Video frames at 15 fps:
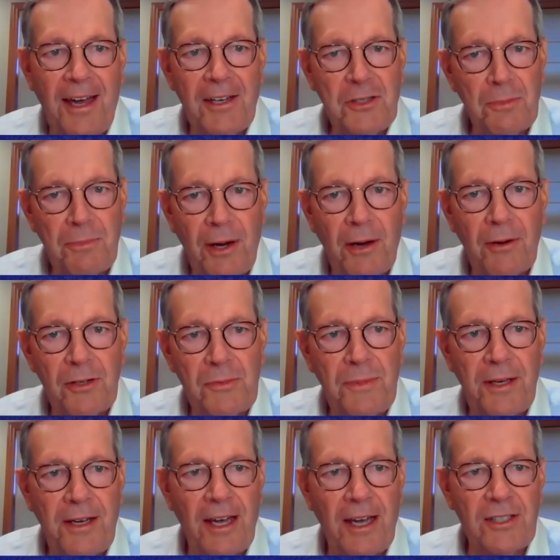I suppose,
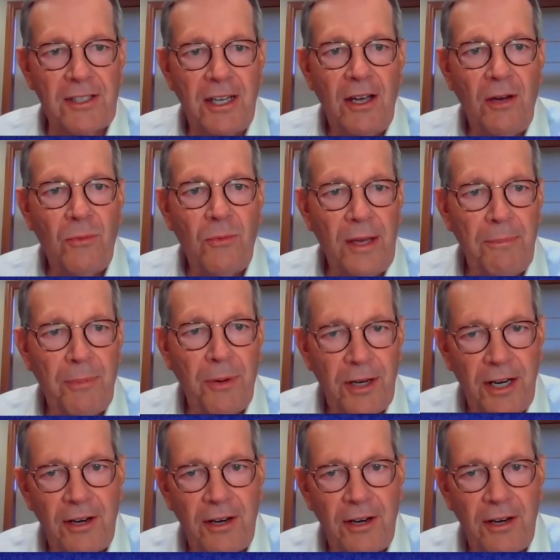because we put